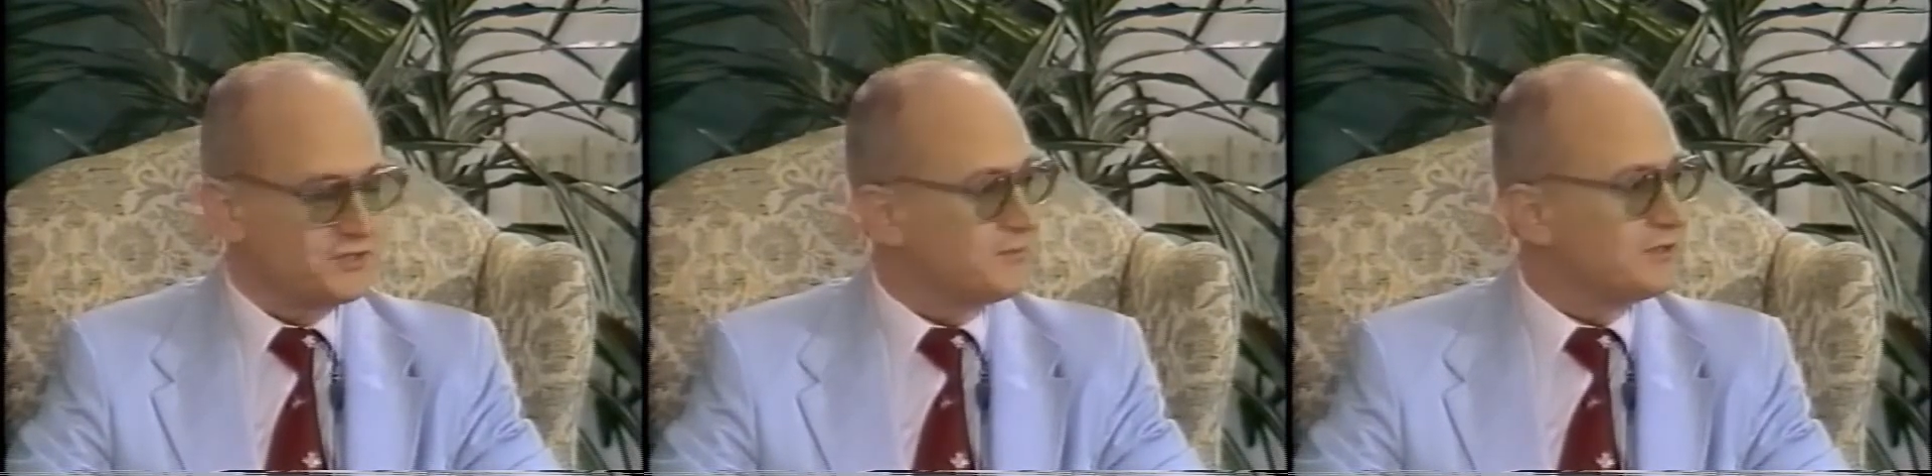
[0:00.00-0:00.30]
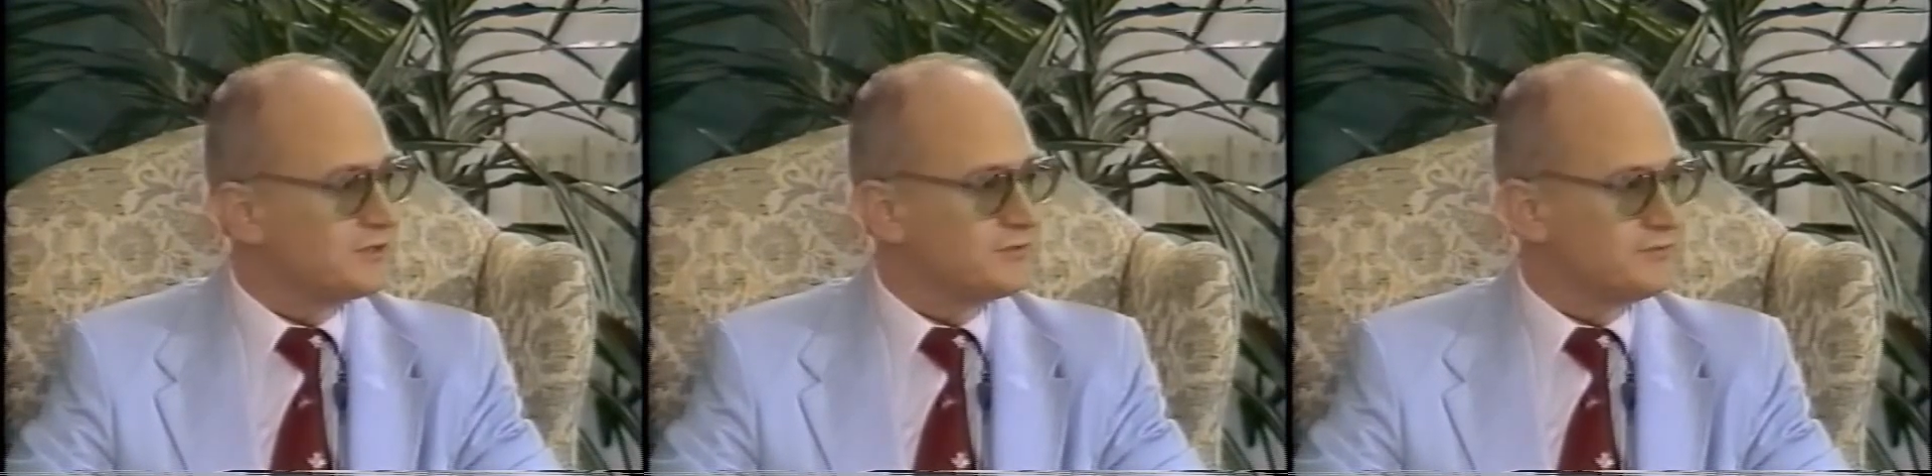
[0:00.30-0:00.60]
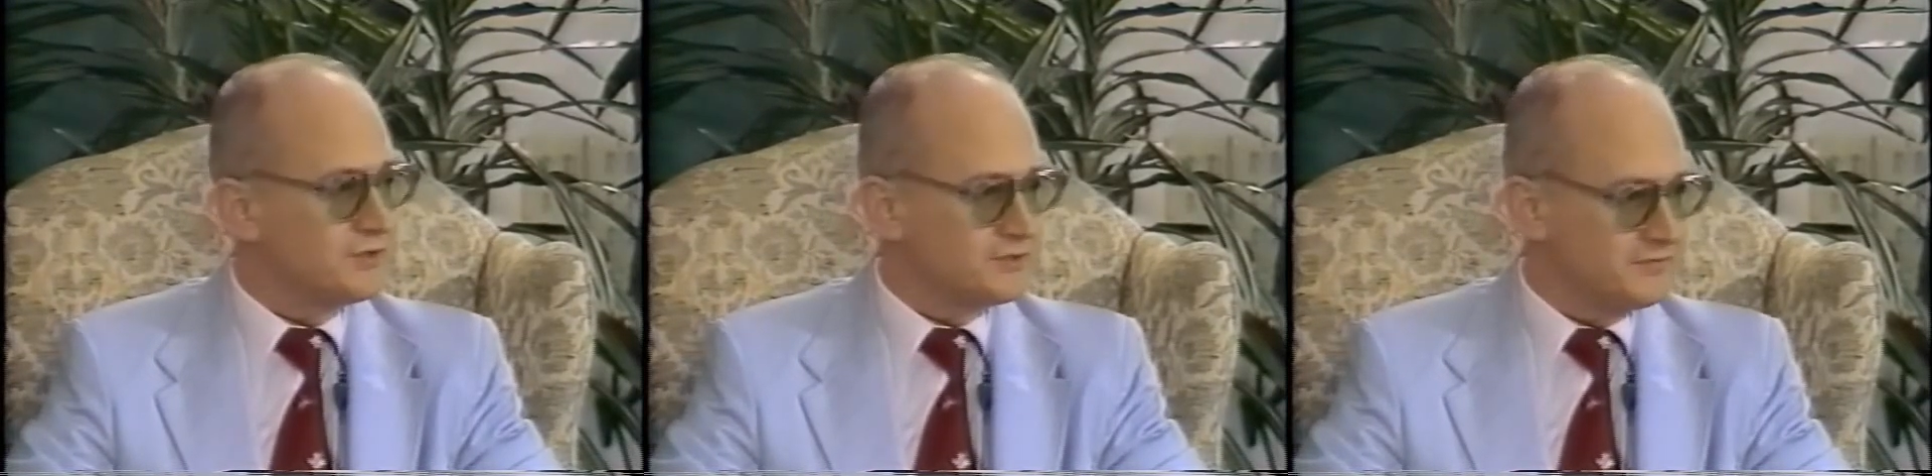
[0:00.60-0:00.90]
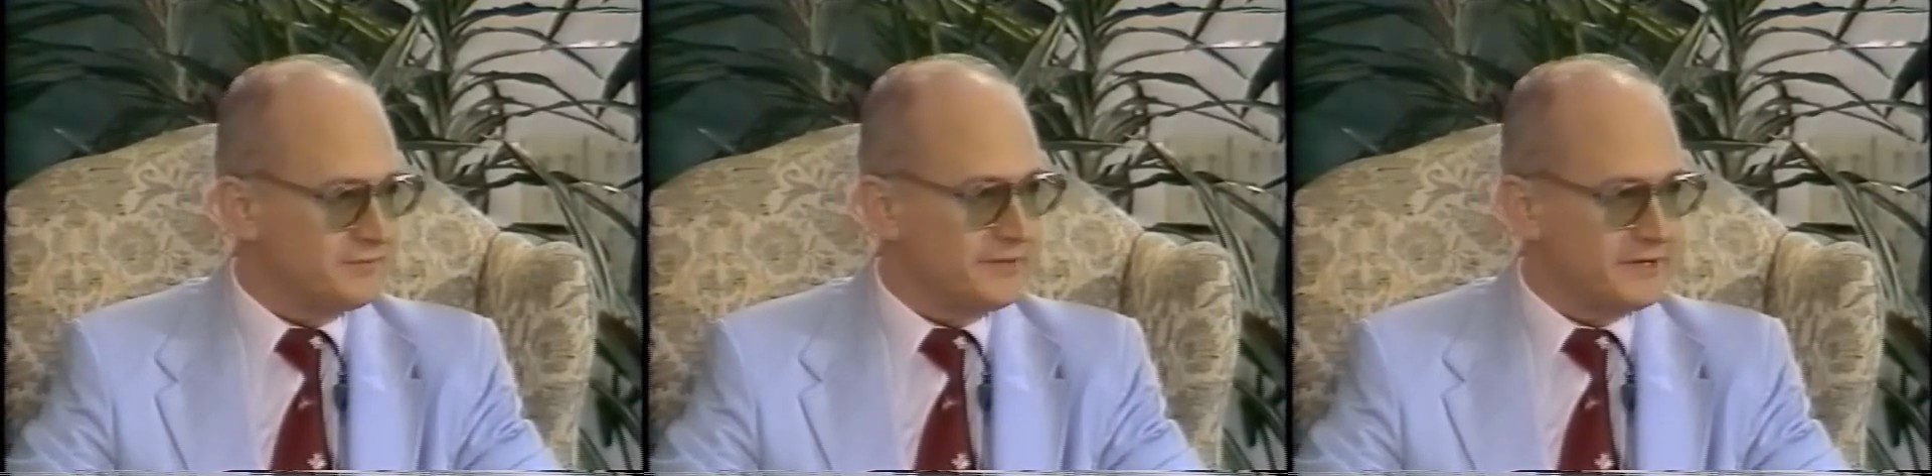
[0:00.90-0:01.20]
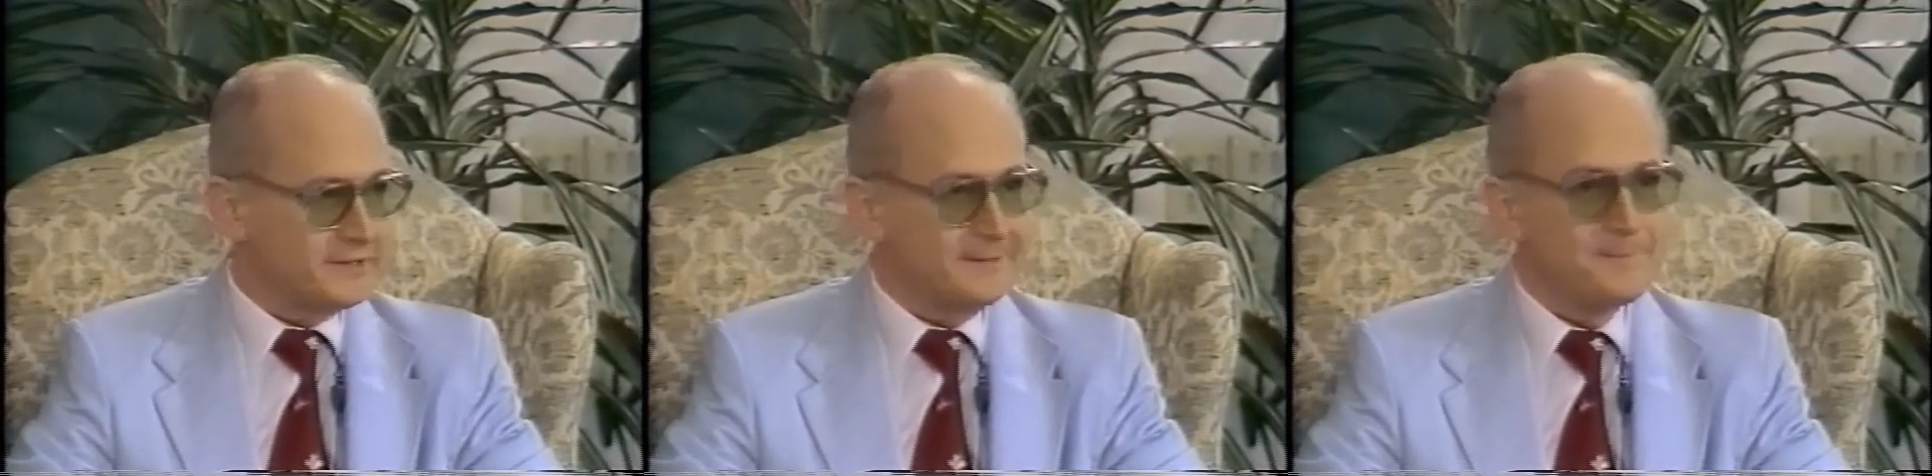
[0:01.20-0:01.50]
similar to Voice of
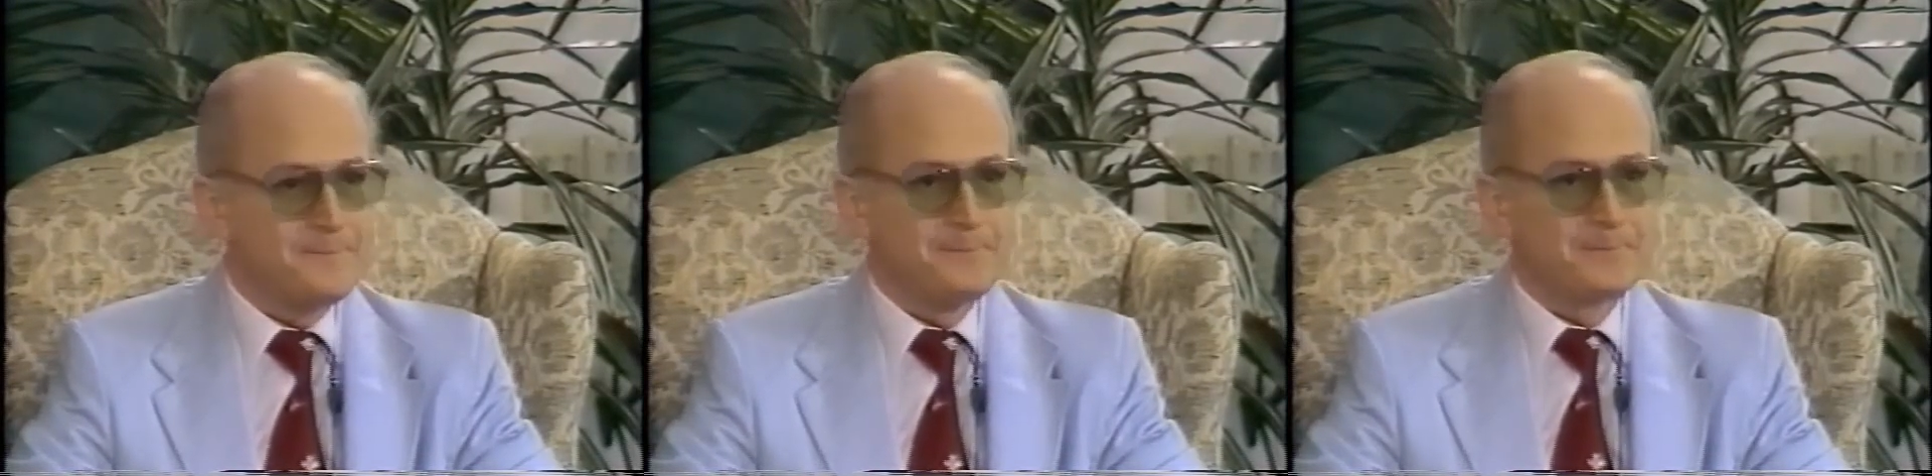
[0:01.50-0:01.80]
America.